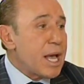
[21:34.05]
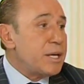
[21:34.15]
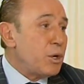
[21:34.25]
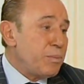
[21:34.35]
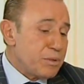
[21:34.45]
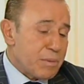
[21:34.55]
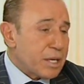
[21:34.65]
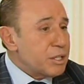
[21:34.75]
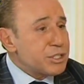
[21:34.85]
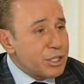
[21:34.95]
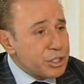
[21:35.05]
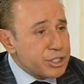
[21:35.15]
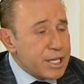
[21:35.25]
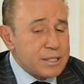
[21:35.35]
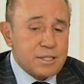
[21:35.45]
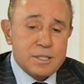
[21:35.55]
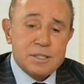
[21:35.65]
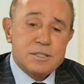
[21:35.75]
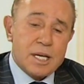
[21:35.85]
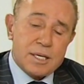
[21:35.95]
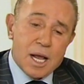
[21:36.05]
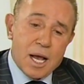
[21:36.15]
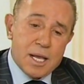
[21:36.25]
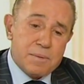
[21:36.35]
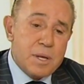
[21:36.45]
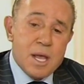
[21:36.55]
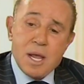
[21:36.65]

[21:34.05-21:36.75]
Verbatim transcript: I opened my research centers and I'm